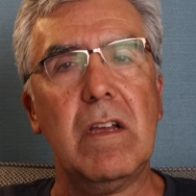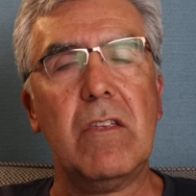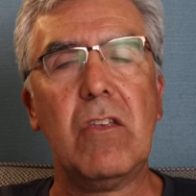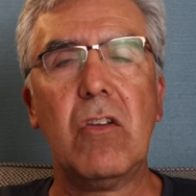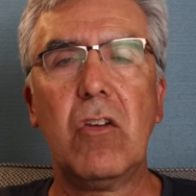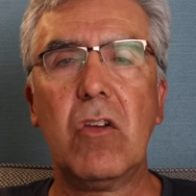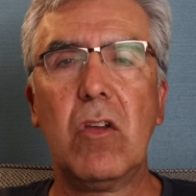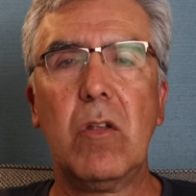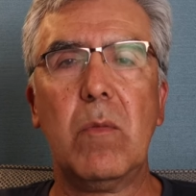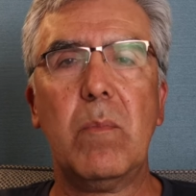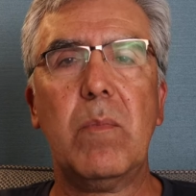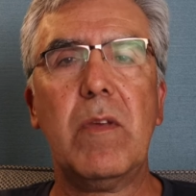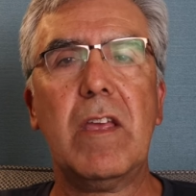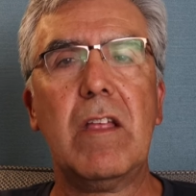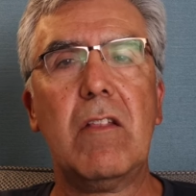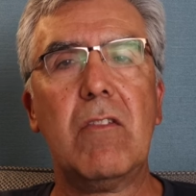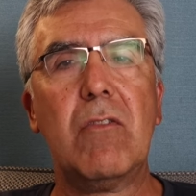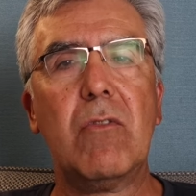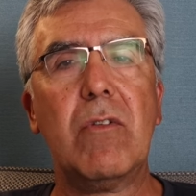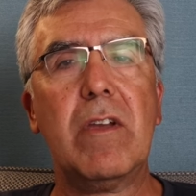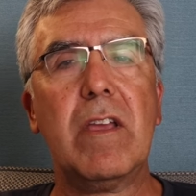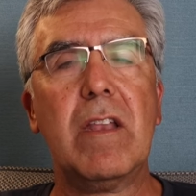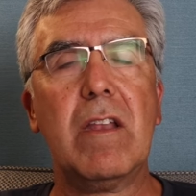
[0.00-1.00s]
You could be
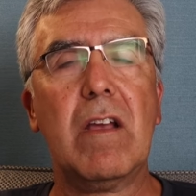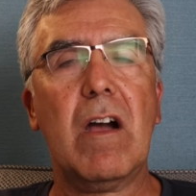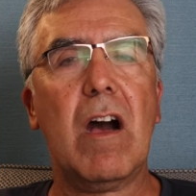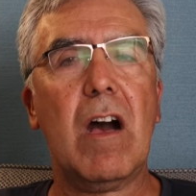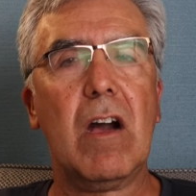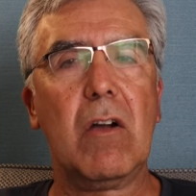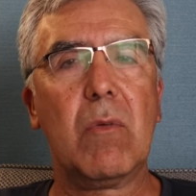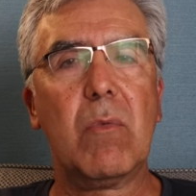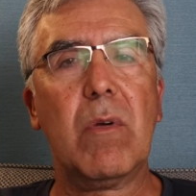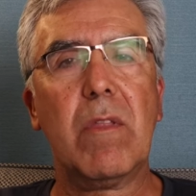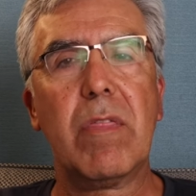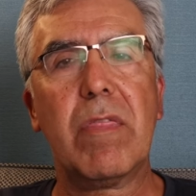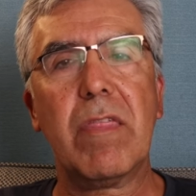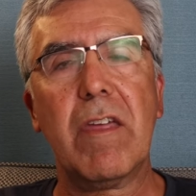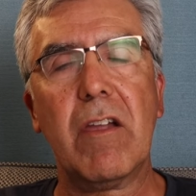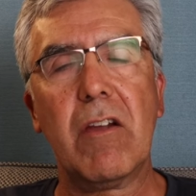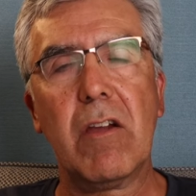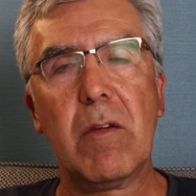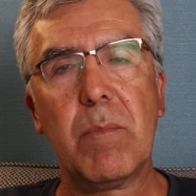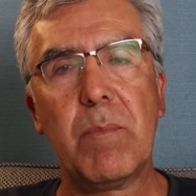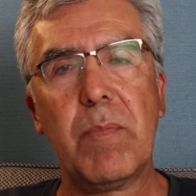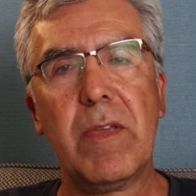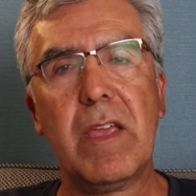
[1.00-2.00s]
doing aqua
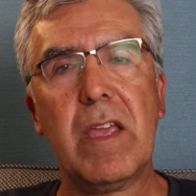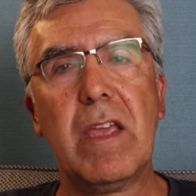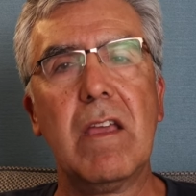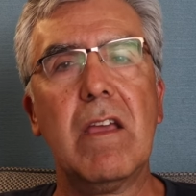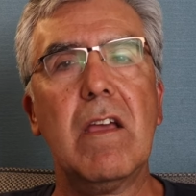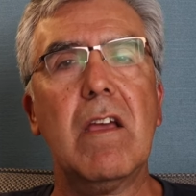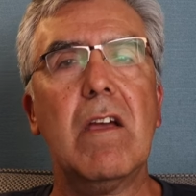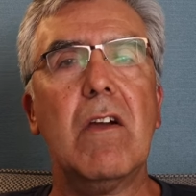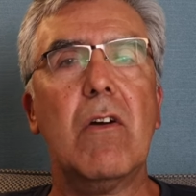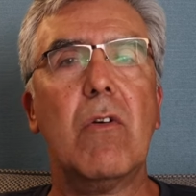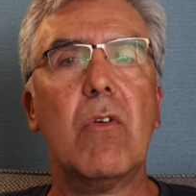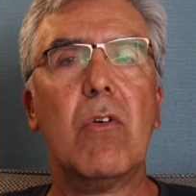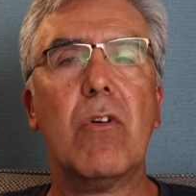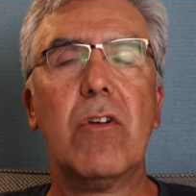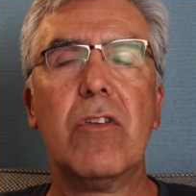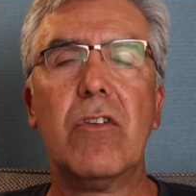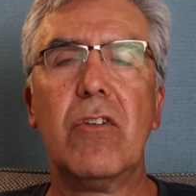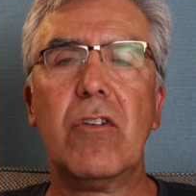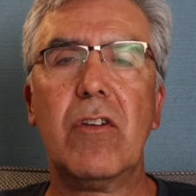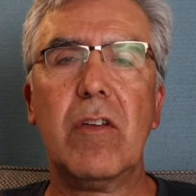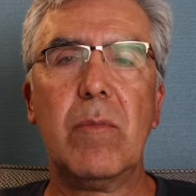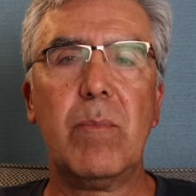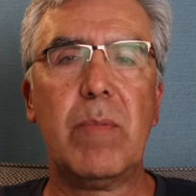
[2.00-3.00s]
therapy, or
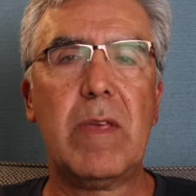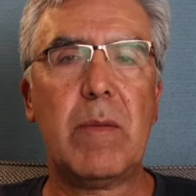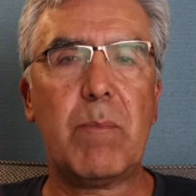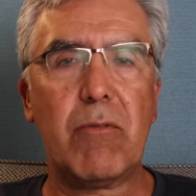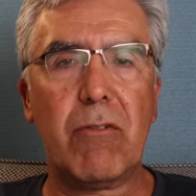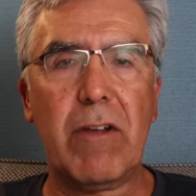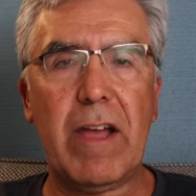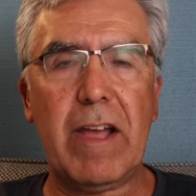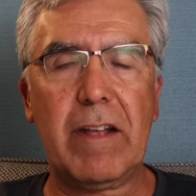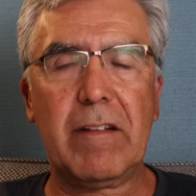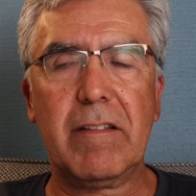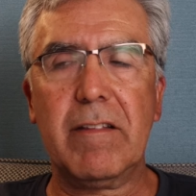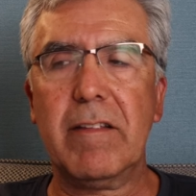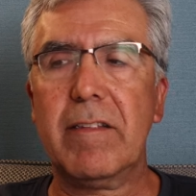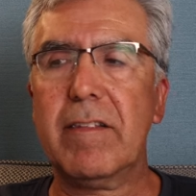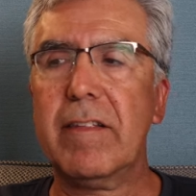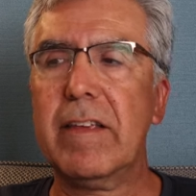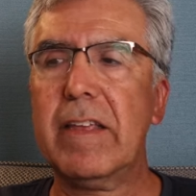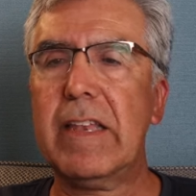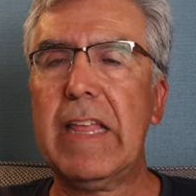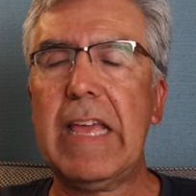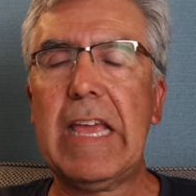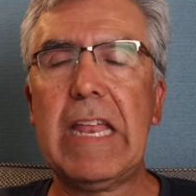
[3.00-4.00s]
you could be
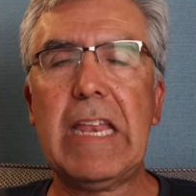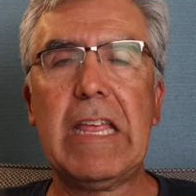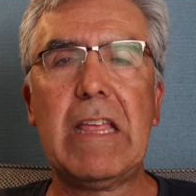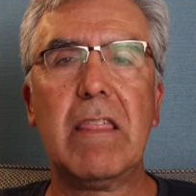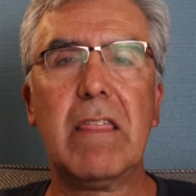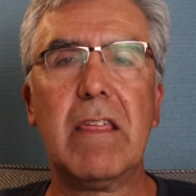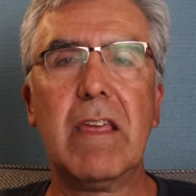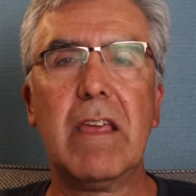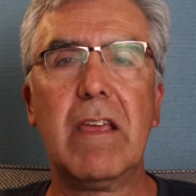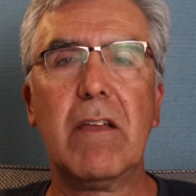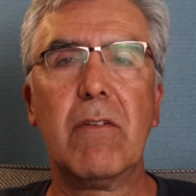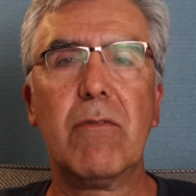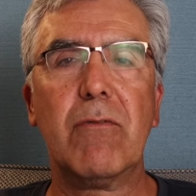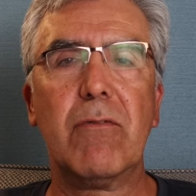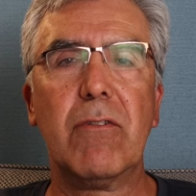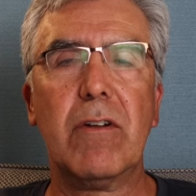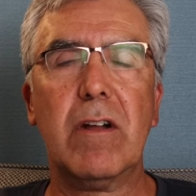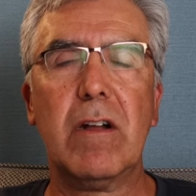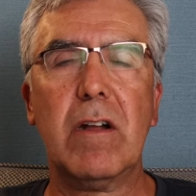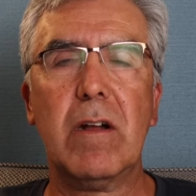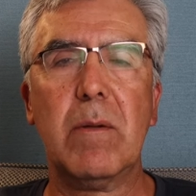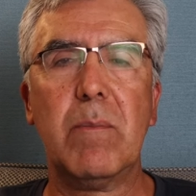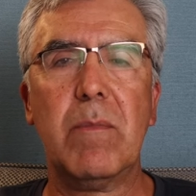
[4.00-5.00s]
practicing anything
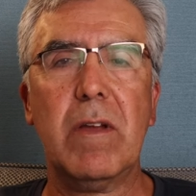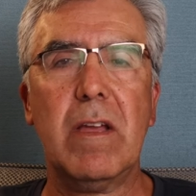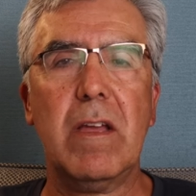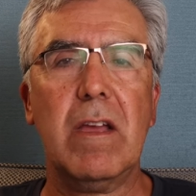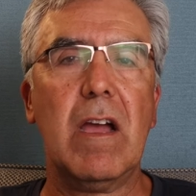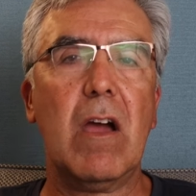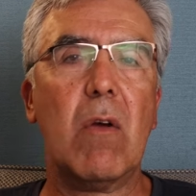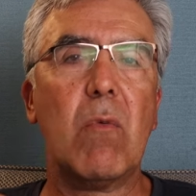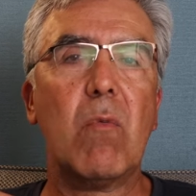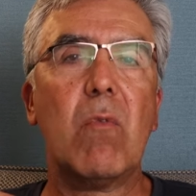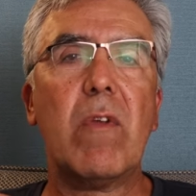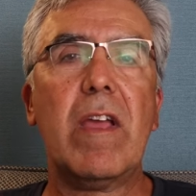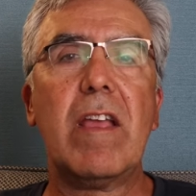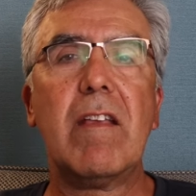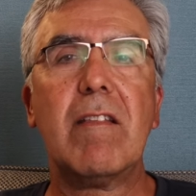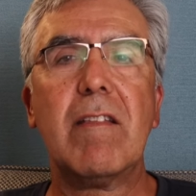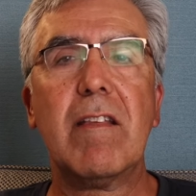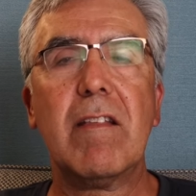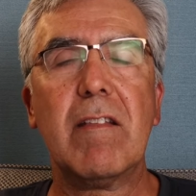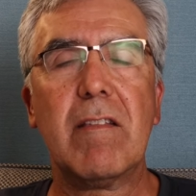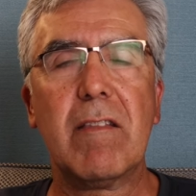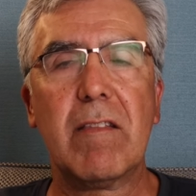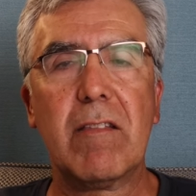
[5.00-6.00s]
from a
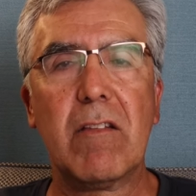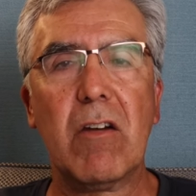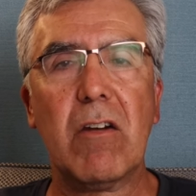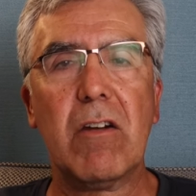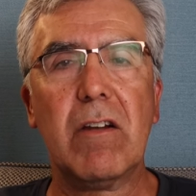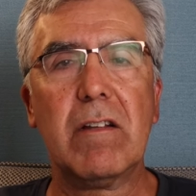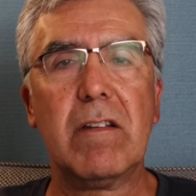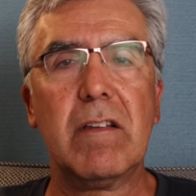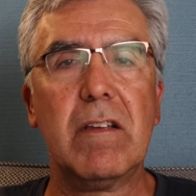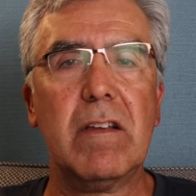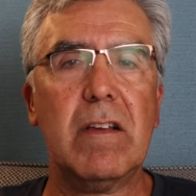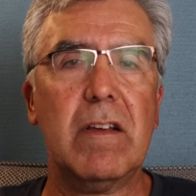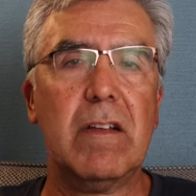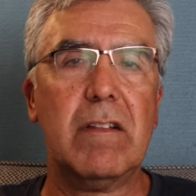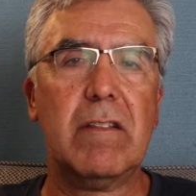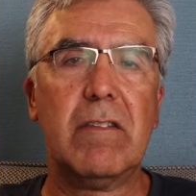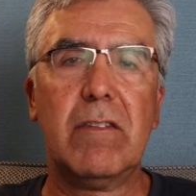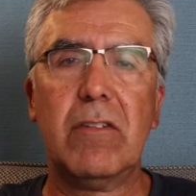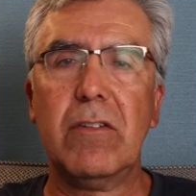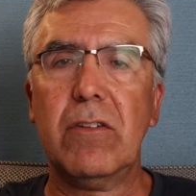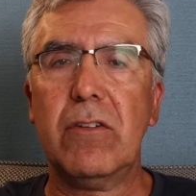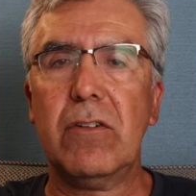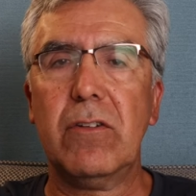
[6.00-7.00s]
racing start
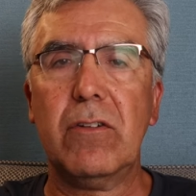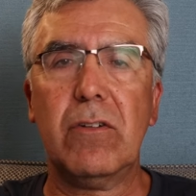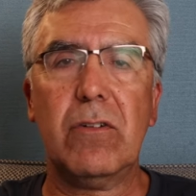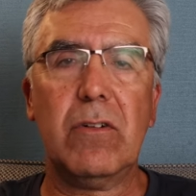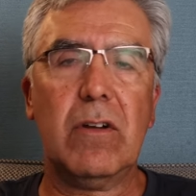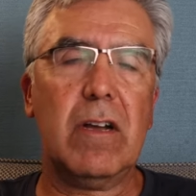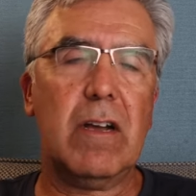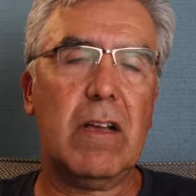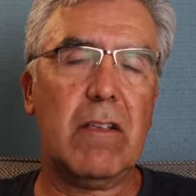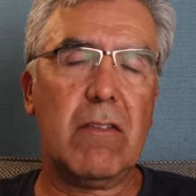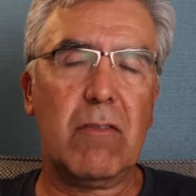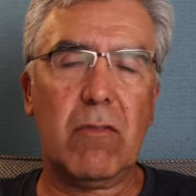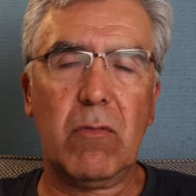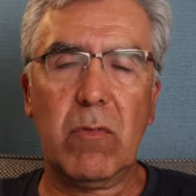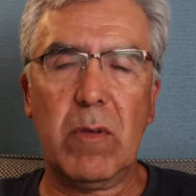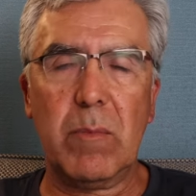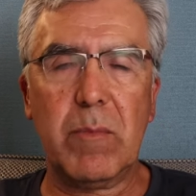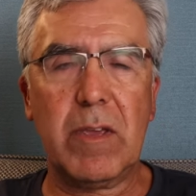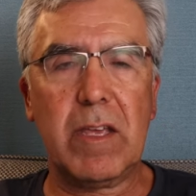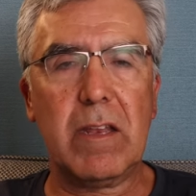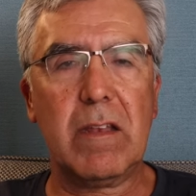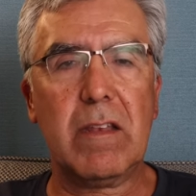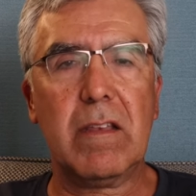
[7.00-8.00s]
to a
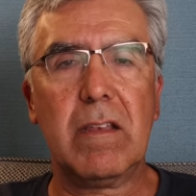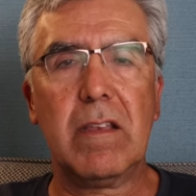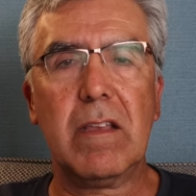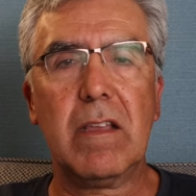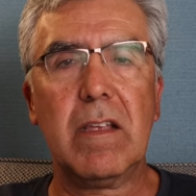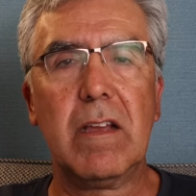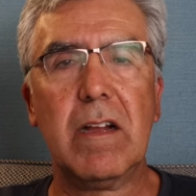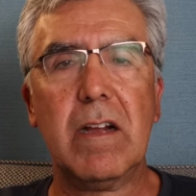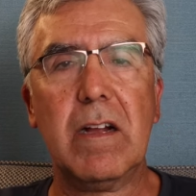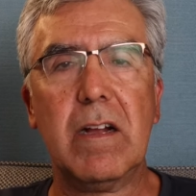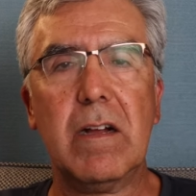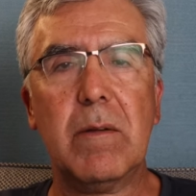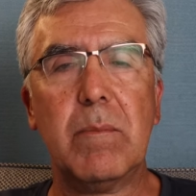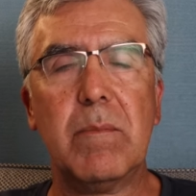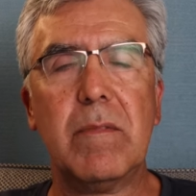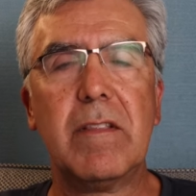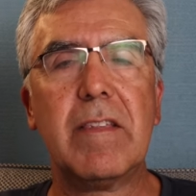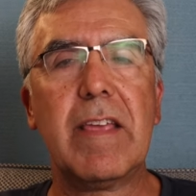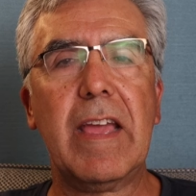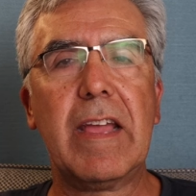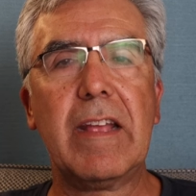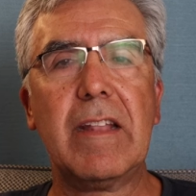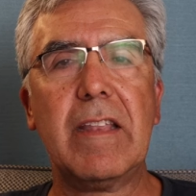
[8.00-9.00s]
swimming um,
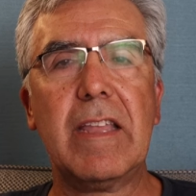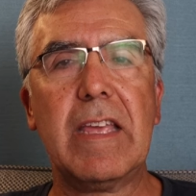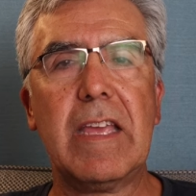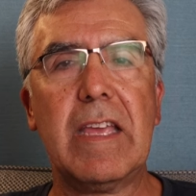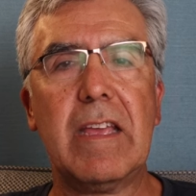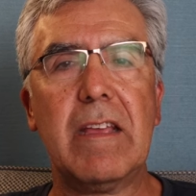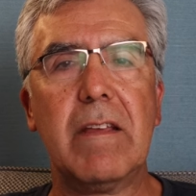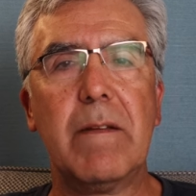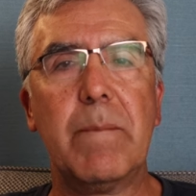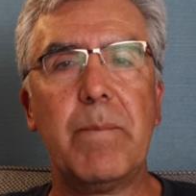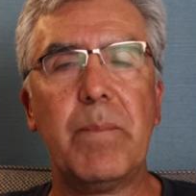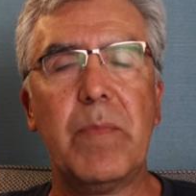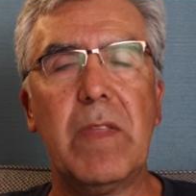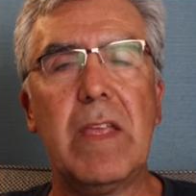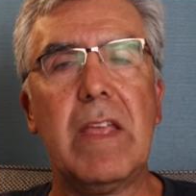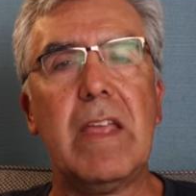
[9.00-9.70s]
technique.